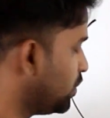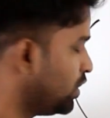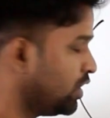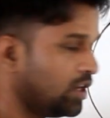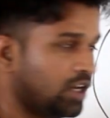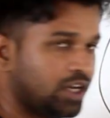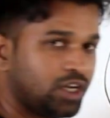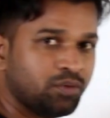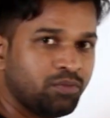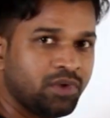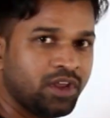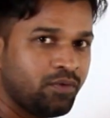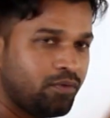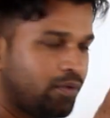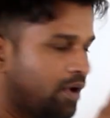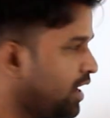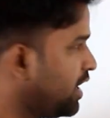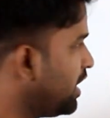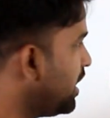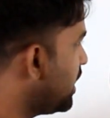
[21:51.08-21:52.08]
You need to be
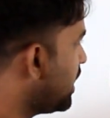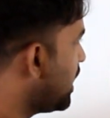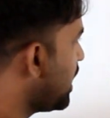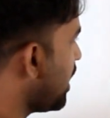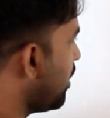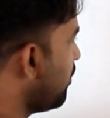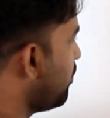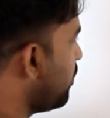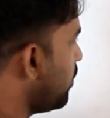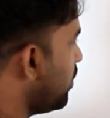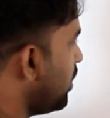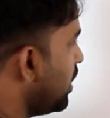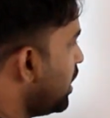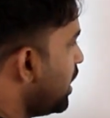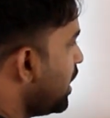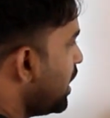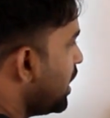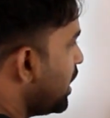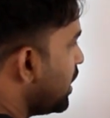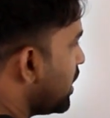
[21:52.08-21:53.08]
very careful.
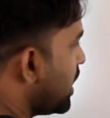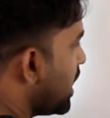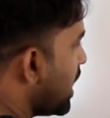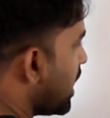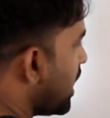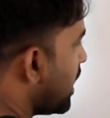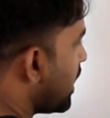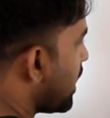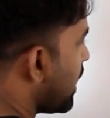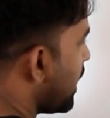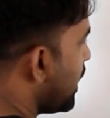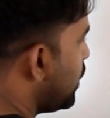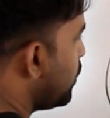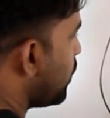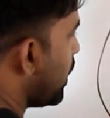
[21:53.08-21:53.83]
You cannot write